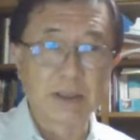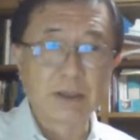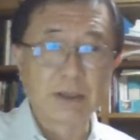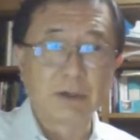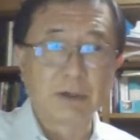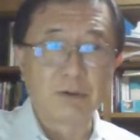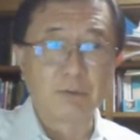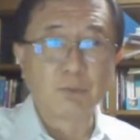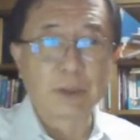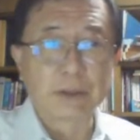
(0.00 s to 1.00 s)

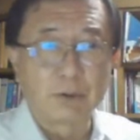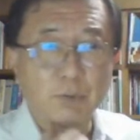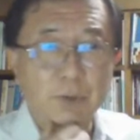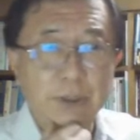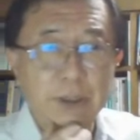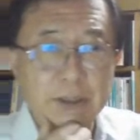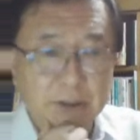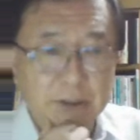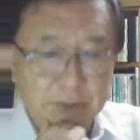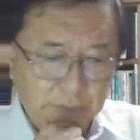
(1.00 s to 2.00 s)
We
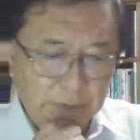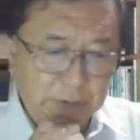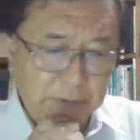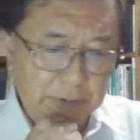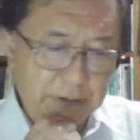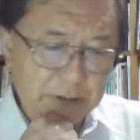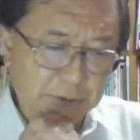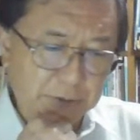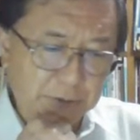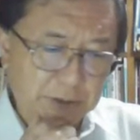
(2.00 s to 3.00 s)
are in
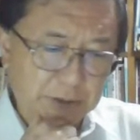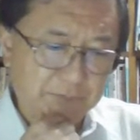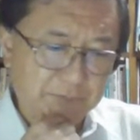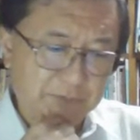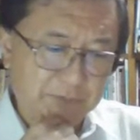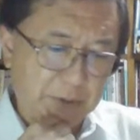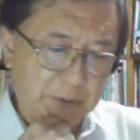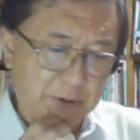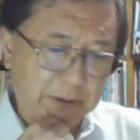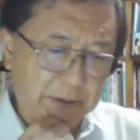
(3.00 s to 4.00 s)
shortage of
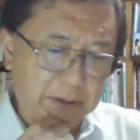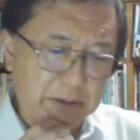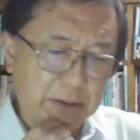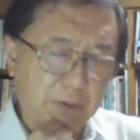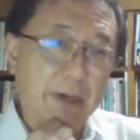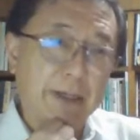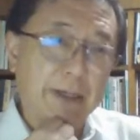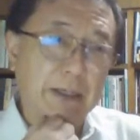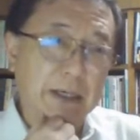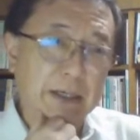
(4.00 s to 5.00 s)
semiconductors, wire
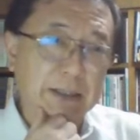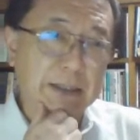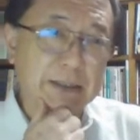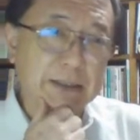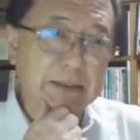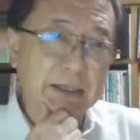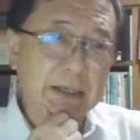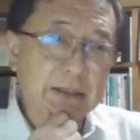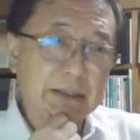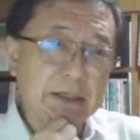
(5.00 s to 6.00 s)
harness,
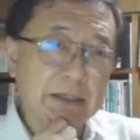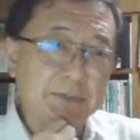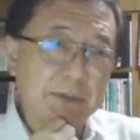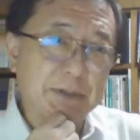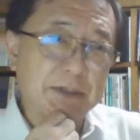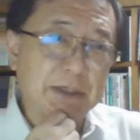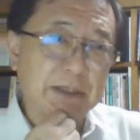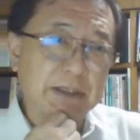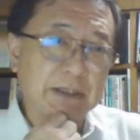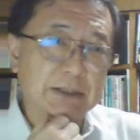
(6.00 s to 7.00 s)
especially
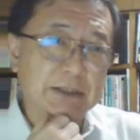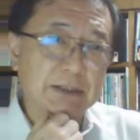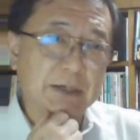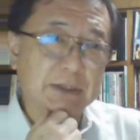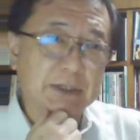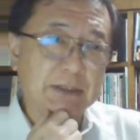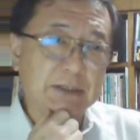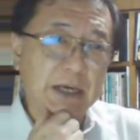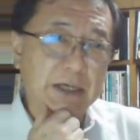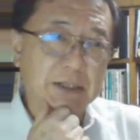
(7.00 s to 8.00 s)
in Southeast
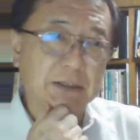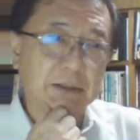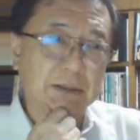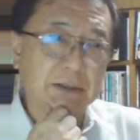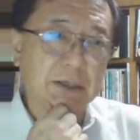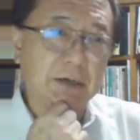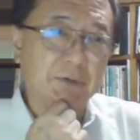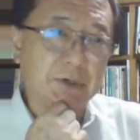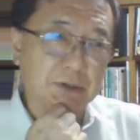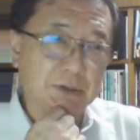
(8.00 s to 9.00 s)
Asian
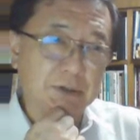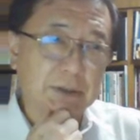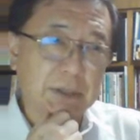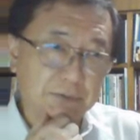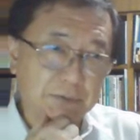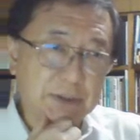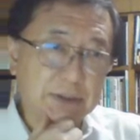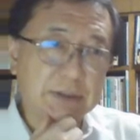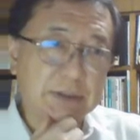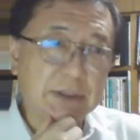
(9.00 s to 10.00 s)
region
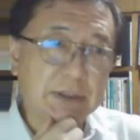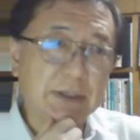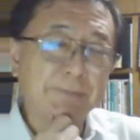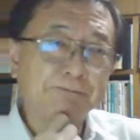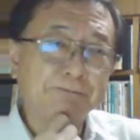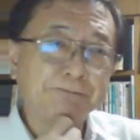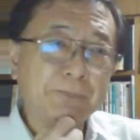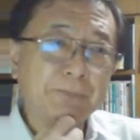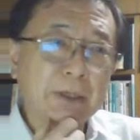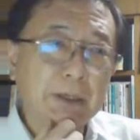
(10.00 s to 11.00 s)
countries,
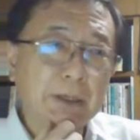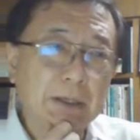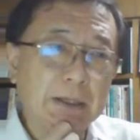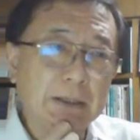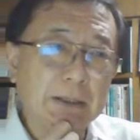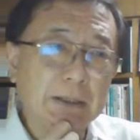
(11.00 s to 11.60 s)
and